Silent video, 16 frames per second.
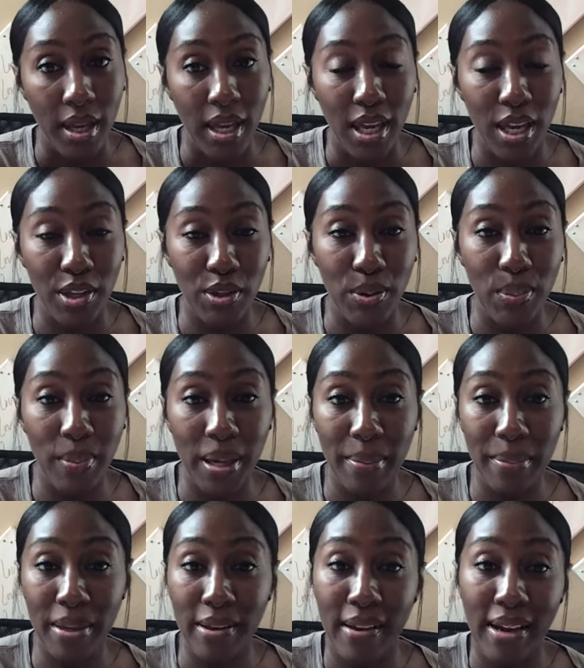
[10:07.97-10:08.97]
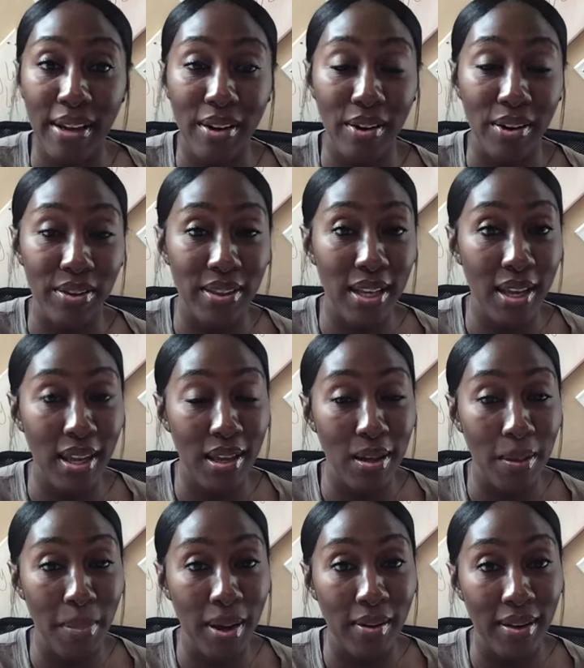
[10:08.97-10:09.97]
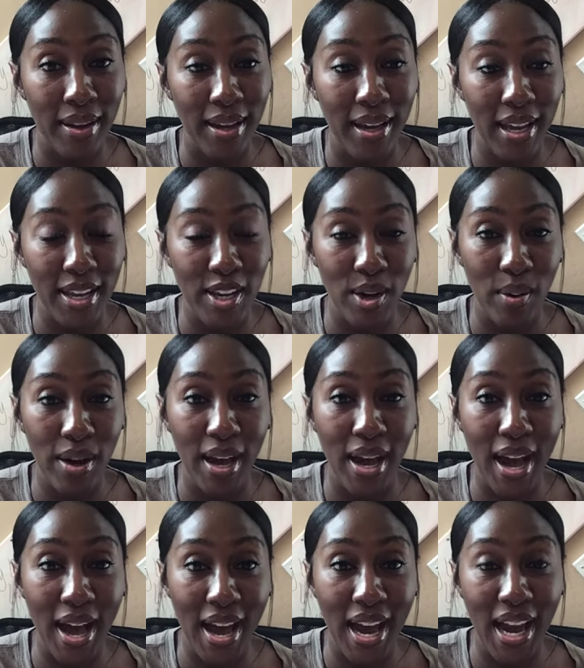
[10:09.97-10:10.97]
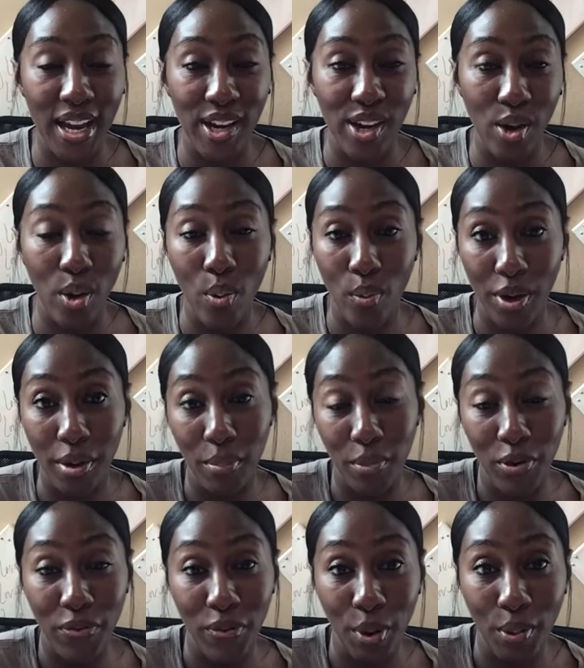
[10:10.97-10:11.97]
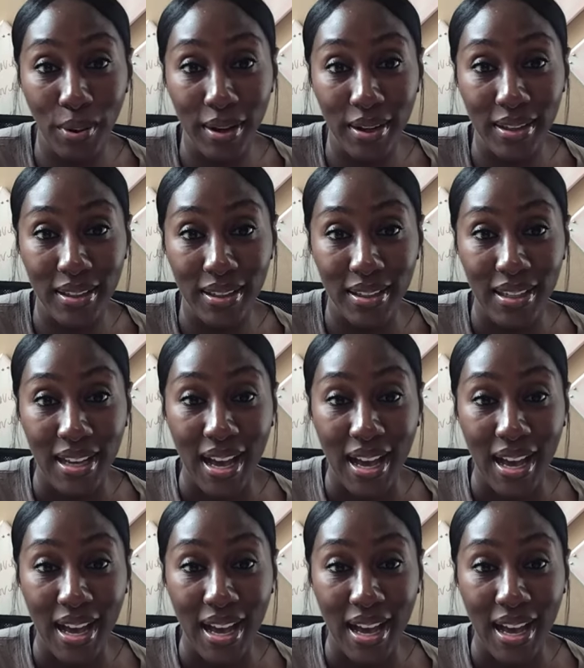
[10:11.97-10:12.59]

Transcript: and you maybe kind of are thinking about, hey, you know what, I don't want to move forward.